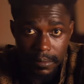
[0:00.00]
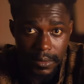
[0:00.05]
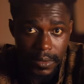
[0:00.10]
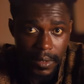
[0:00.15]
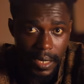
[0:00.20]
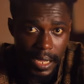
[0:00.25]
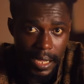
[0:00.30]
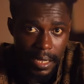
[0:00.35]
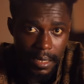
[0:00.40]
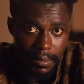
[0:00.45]
To
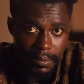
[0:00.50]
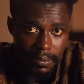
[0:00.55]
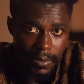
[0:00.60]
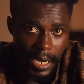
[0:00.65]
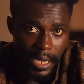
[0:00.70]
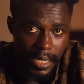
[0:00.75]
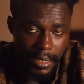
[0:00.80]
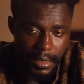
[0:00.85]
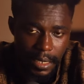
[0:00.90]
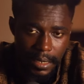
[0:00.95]
learn,
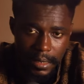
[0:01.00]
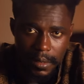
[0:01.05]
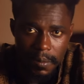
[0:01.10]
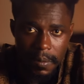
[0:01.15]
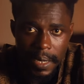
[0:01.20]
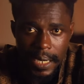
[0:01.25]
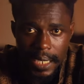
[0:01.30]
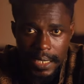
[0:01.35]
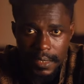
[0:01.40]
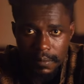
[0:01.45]
right? Until
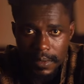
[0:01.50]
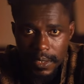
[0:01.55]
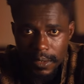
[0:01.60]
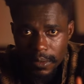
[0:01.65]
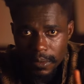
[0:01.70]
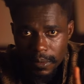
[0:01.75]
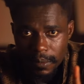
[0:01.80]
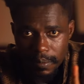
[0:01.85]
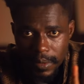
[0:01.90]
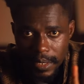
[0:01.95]
my next
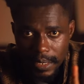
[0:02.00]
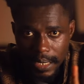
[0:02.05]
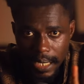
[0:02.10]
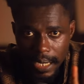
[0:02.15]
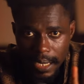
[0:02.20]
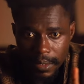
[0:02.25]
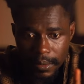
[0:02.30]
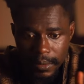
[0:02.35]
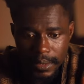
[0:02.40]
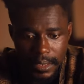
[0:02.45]
video, peace
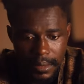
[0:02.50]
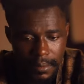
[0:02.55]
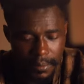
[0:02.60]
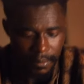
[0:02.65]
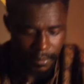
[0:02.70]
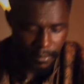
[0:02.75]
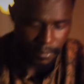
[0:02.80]
out.